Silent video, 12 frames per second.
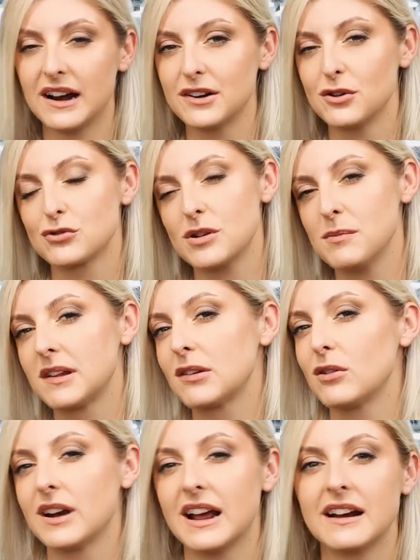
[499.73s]
and your treatments
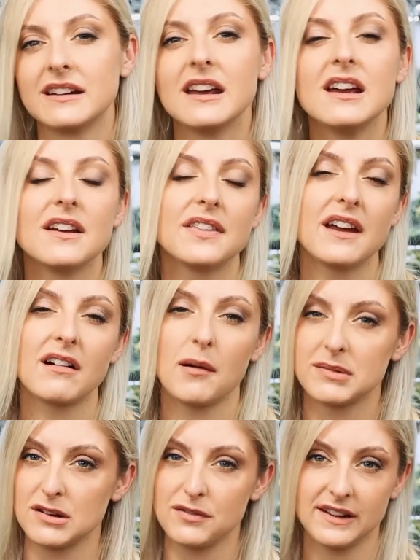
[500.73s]
on hand, they are
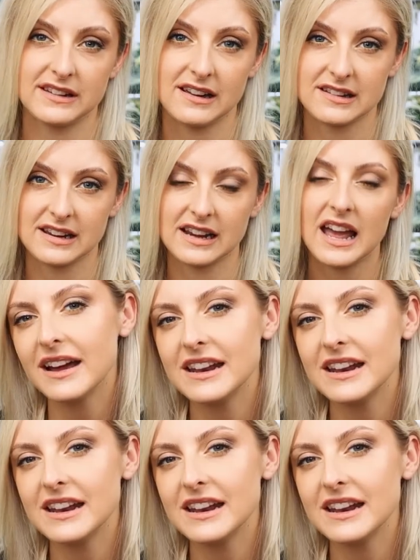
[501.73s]
absolutely fantastic.